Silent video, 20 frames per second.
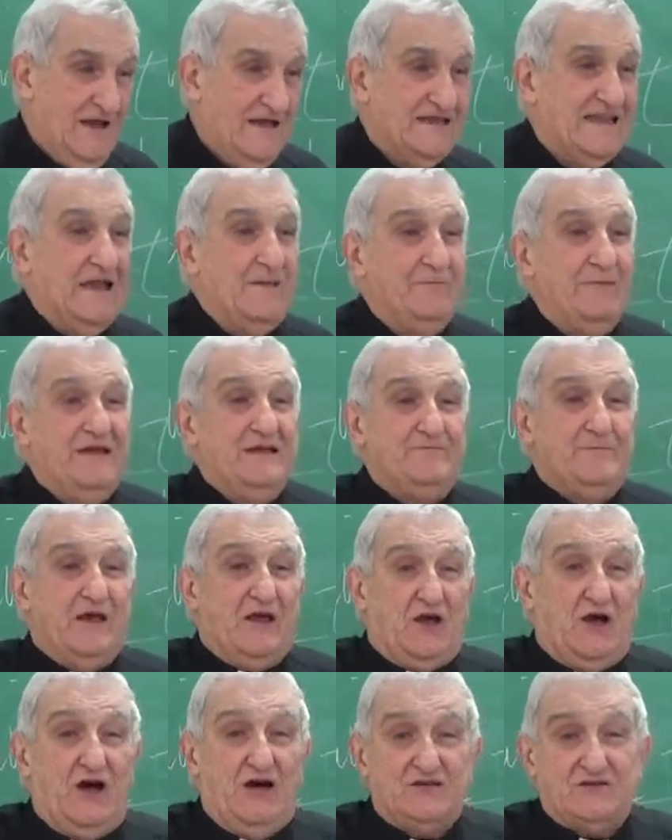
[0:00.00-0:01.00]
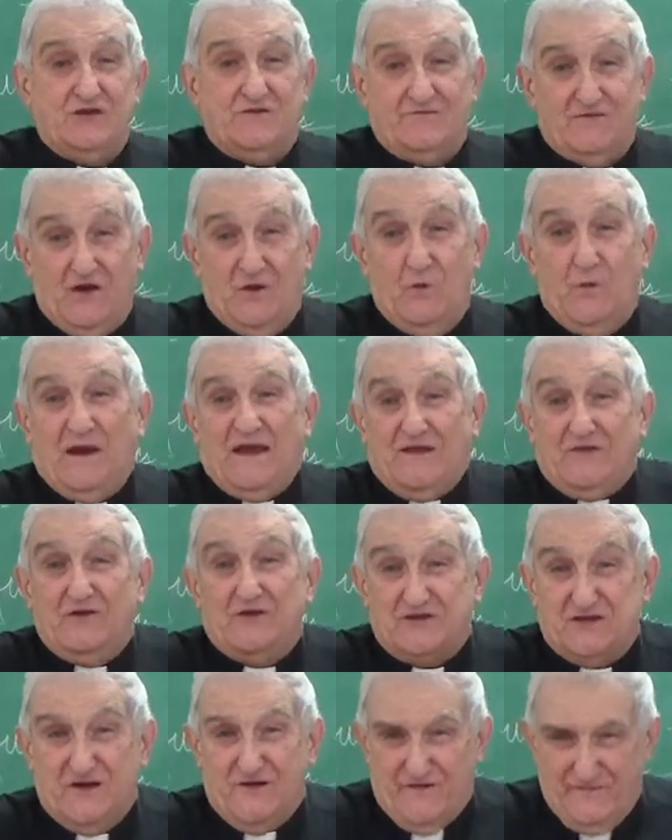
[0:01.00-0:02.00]
That means because of the
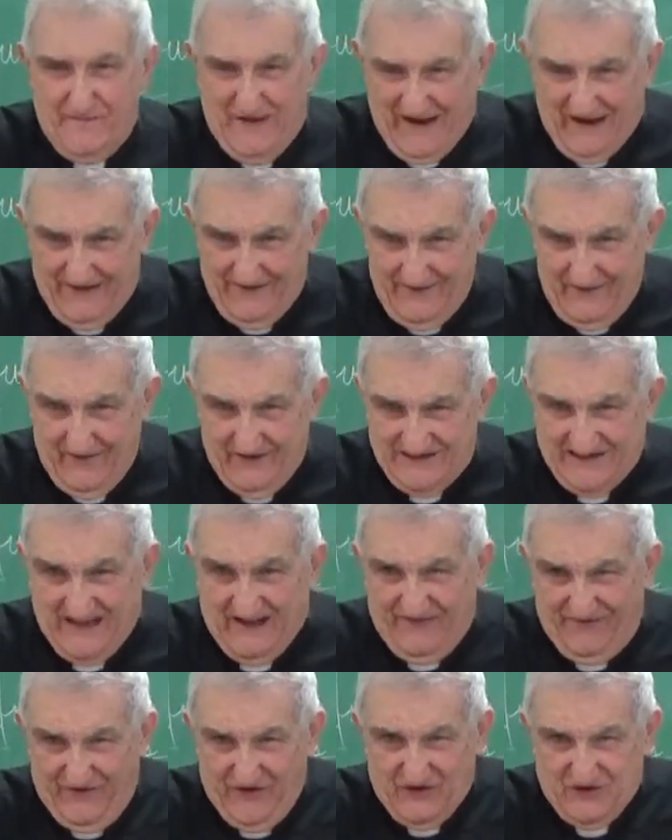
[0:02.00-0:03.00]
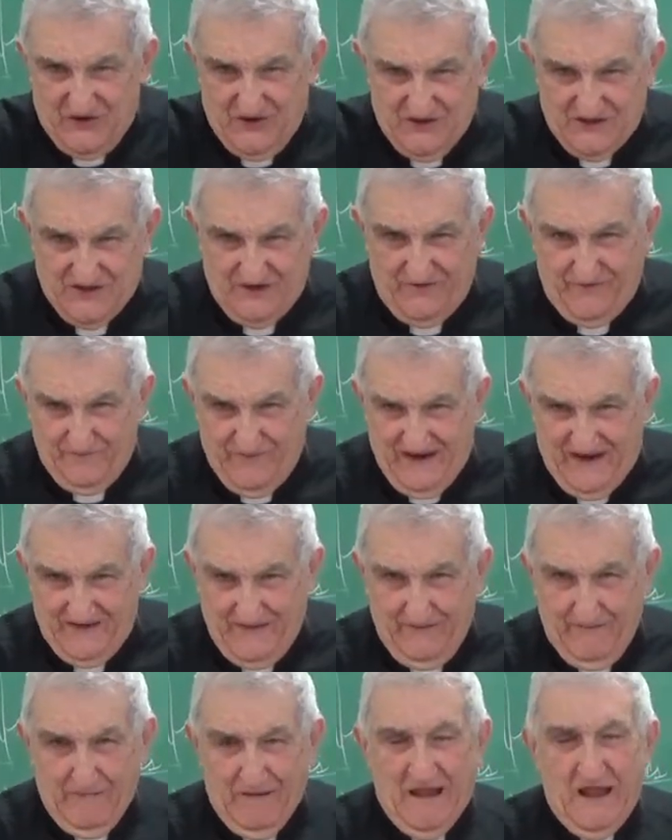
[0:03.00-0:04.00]
weakness of man, the selfishness of
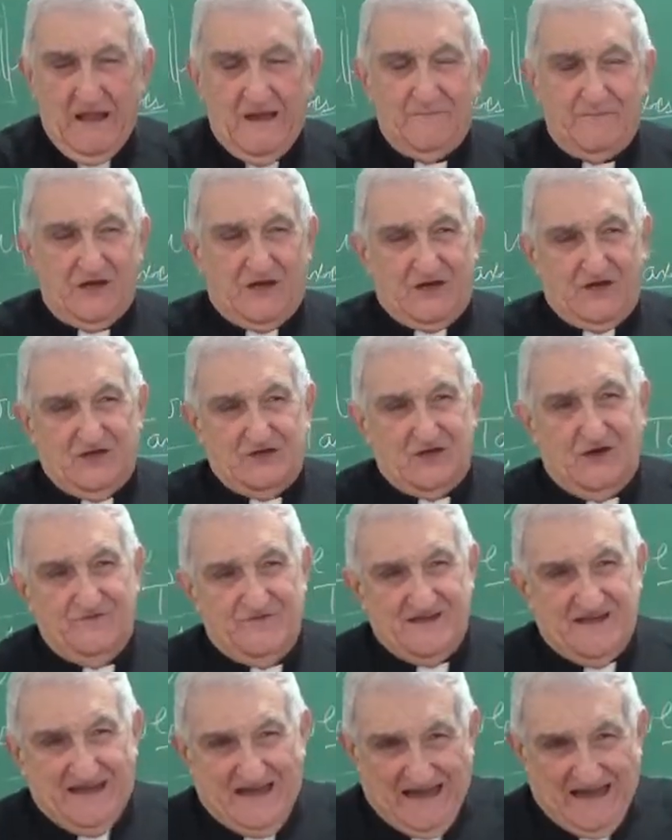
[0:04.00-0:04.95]
man, because of the